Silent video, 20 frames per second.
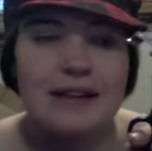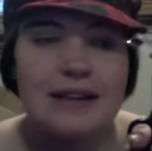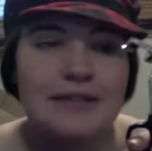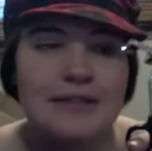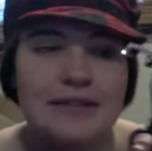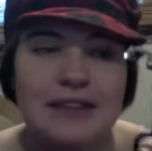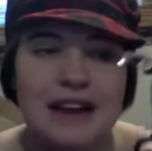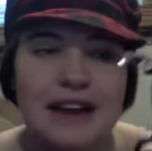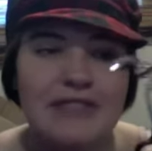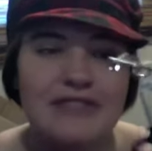
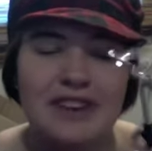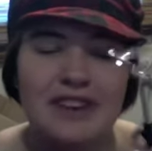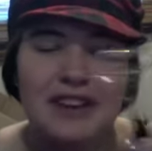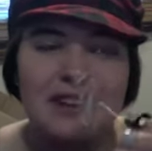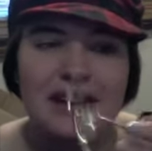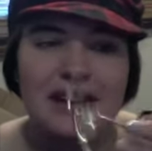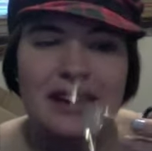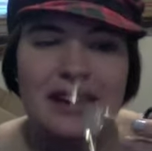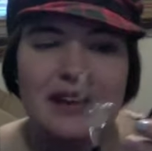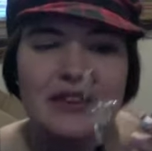
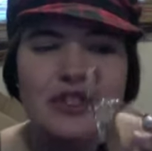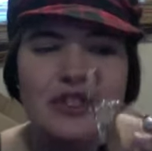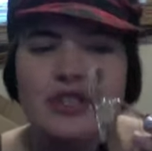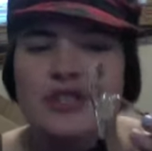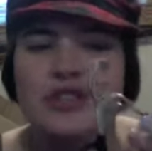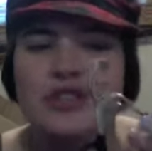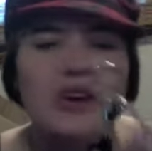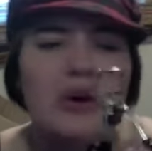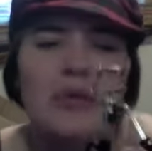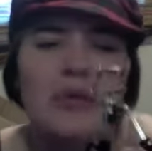Definitely
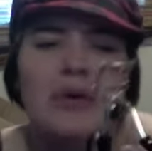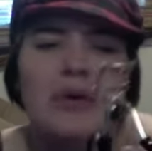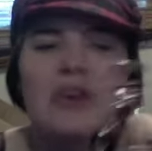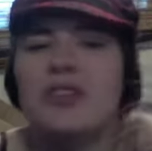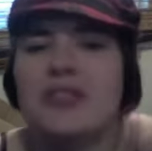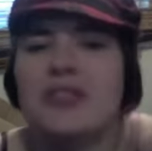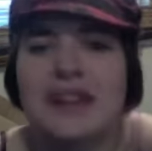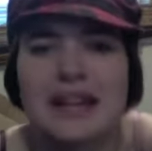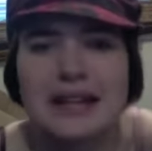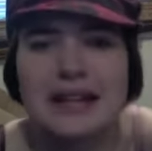so
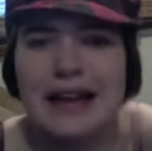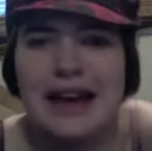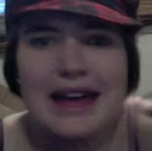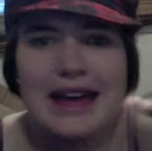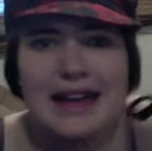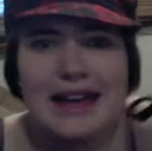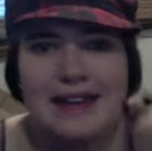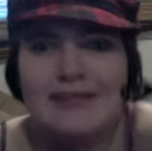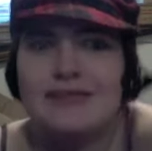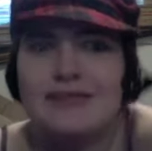worth it.
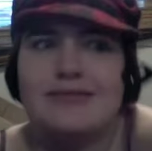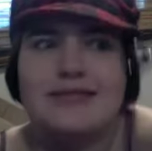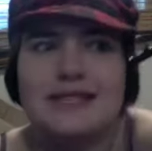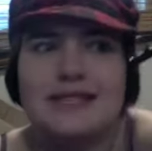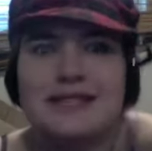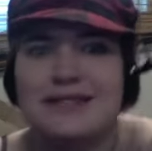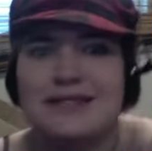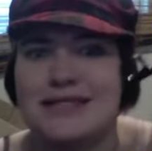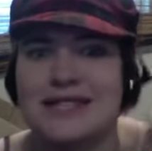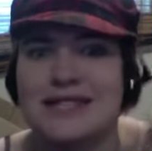Like, just
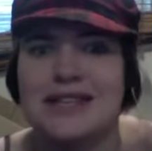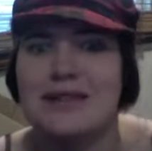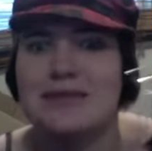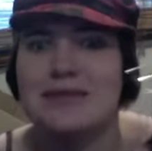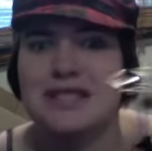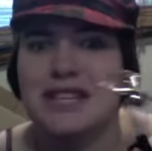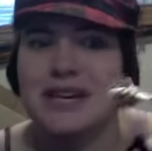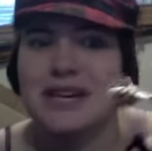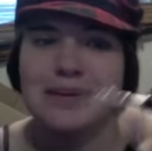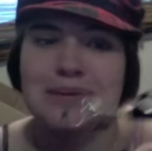so
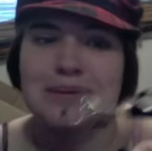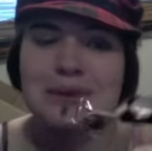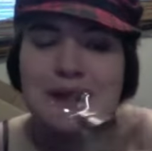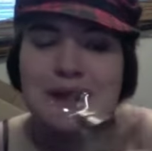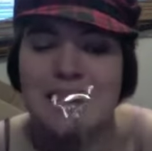cheap.